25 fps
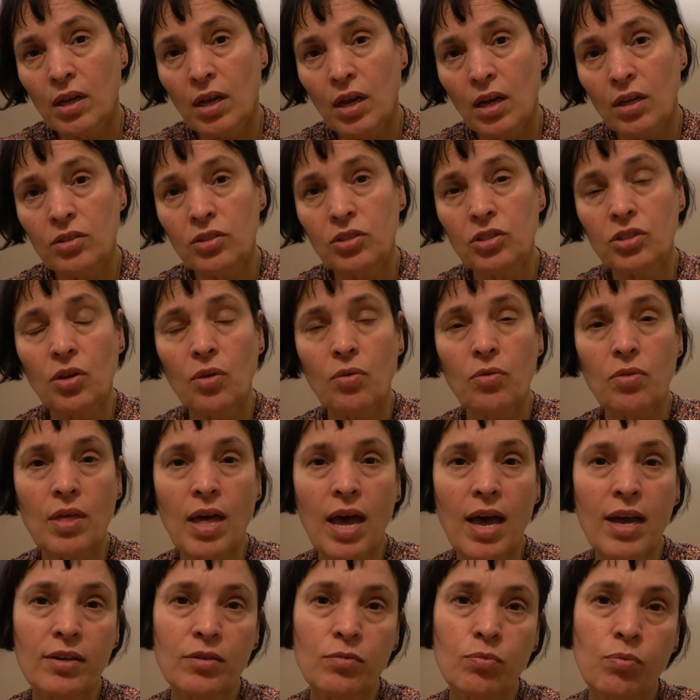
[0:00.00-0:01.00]
And so
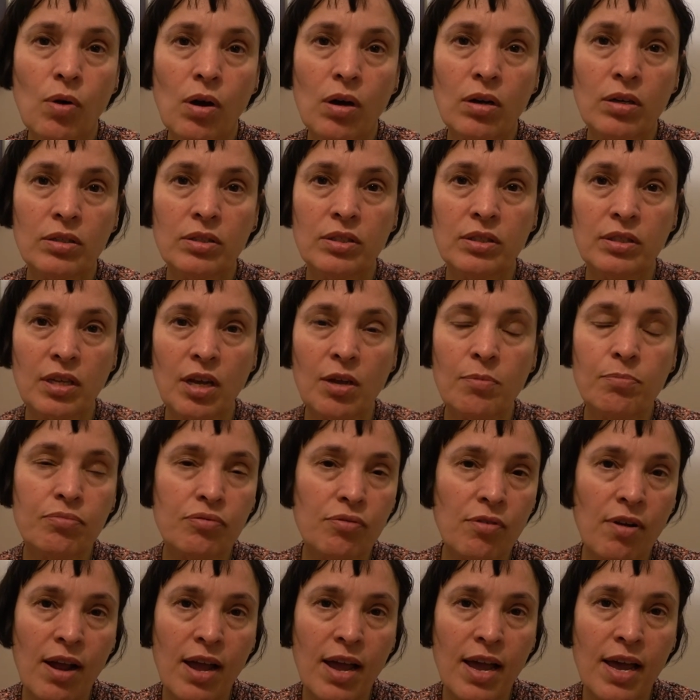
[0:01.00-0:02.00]
that was a
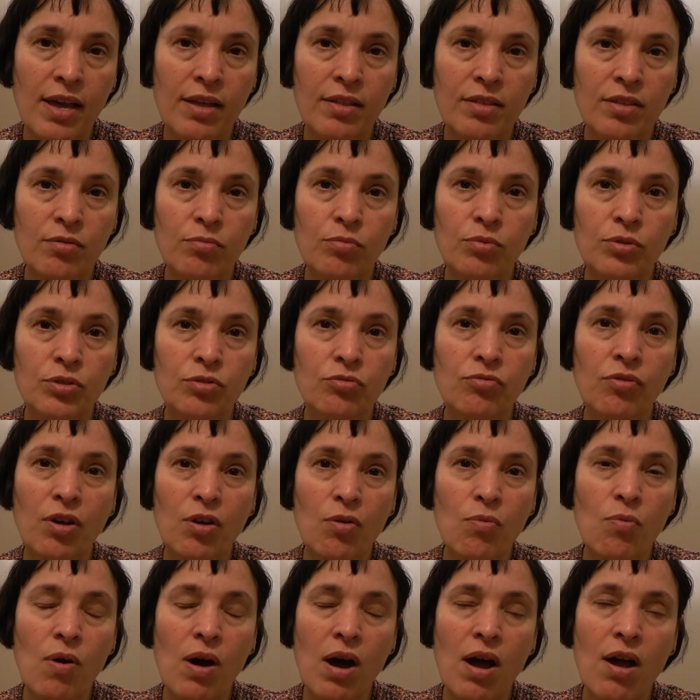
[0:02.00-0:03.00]
prayer that was
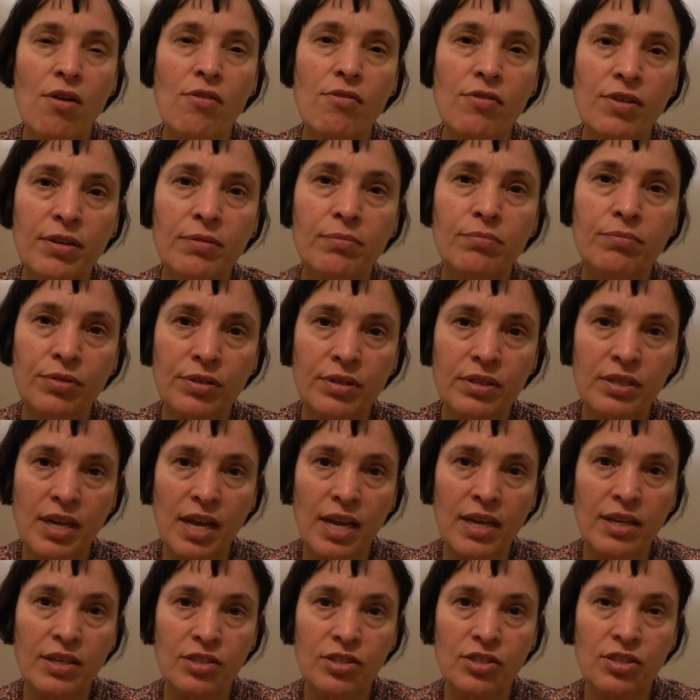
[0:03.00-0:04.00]
requiring
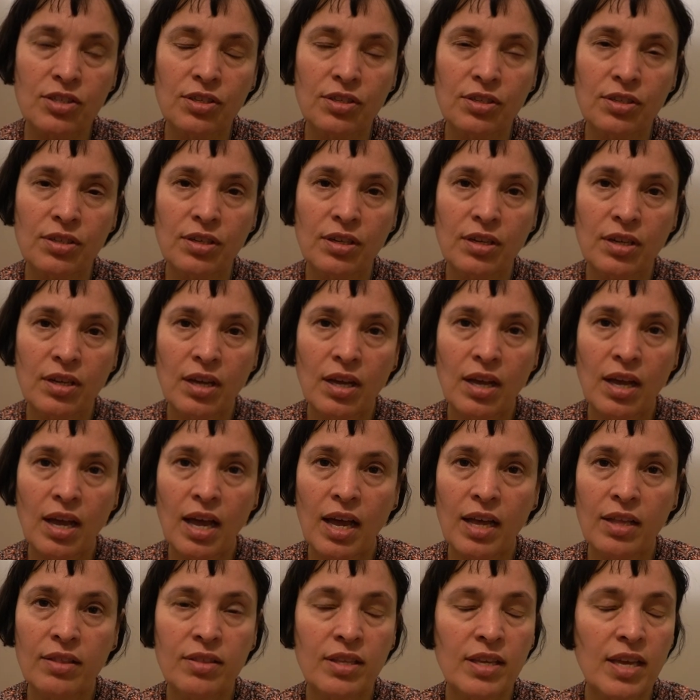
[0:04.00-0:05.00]
protection,
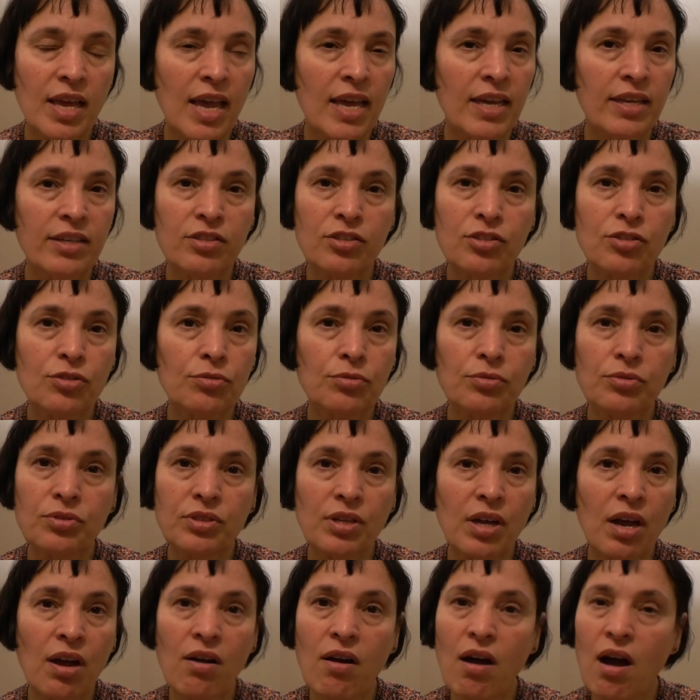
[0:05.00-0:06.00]
and the angels
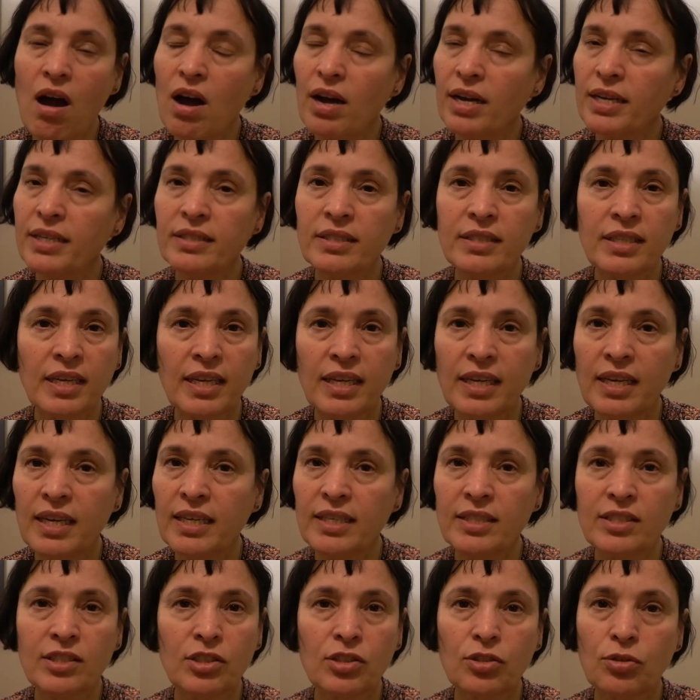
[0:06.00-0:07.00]
are
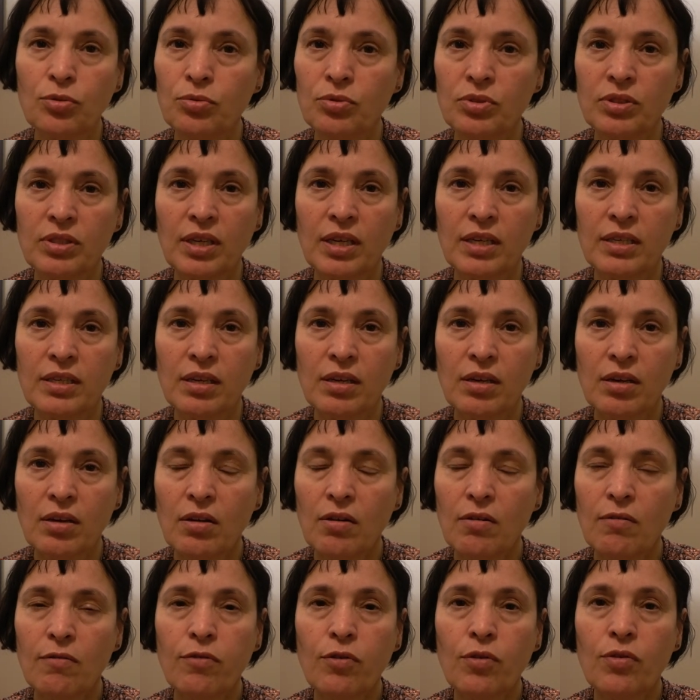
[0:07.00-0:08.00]
ideally suited
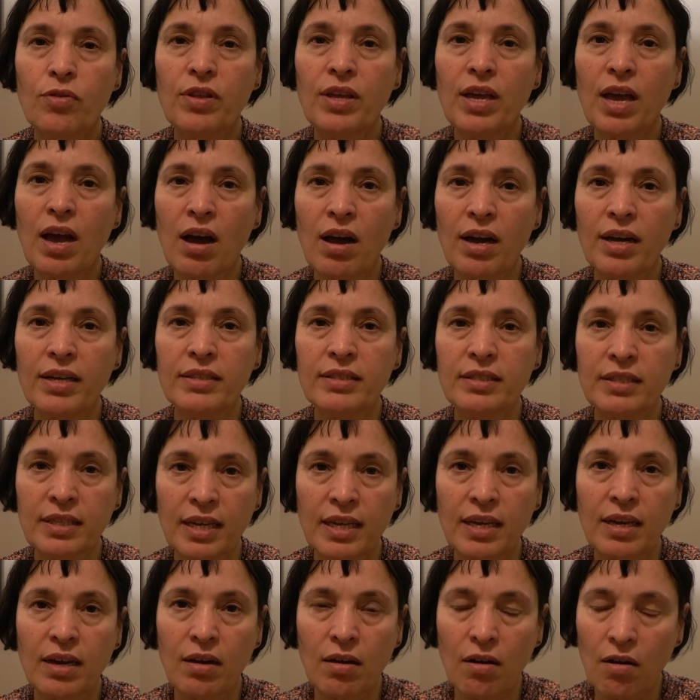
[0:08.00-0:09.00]
for the
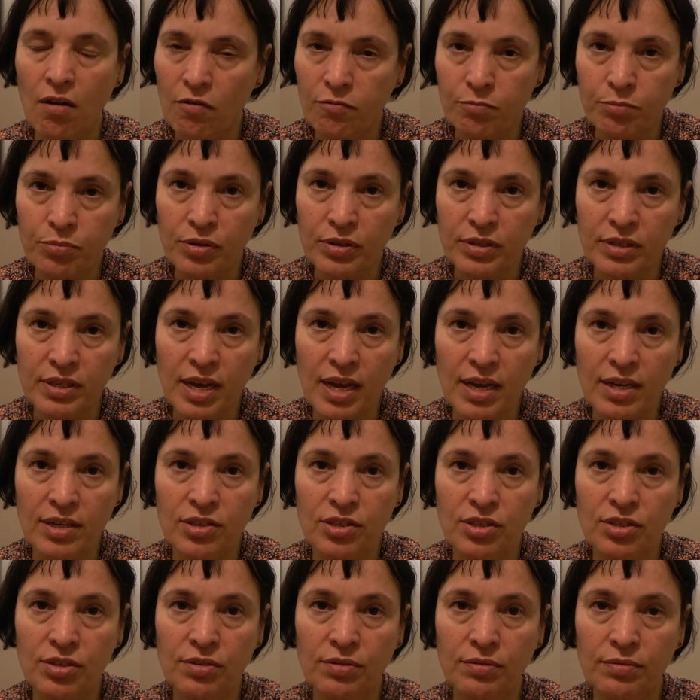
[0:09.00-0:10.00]
idea of
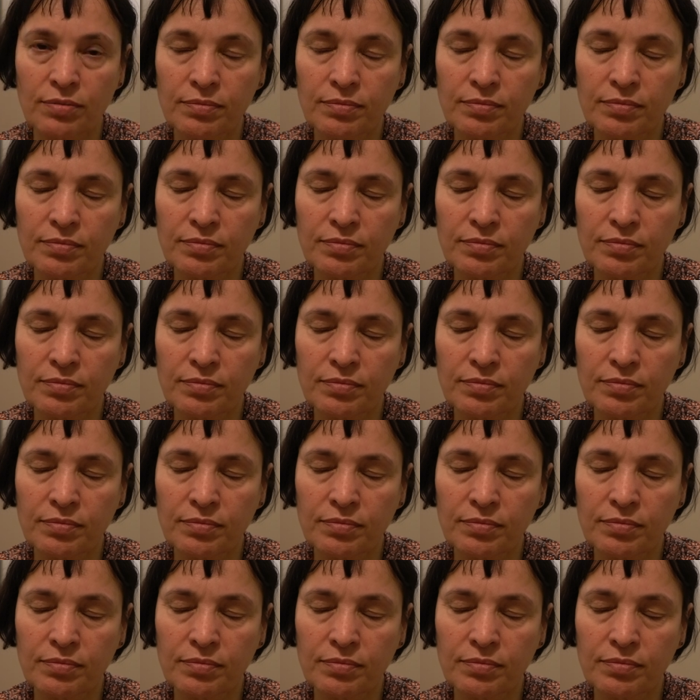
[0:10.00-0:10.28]
protection.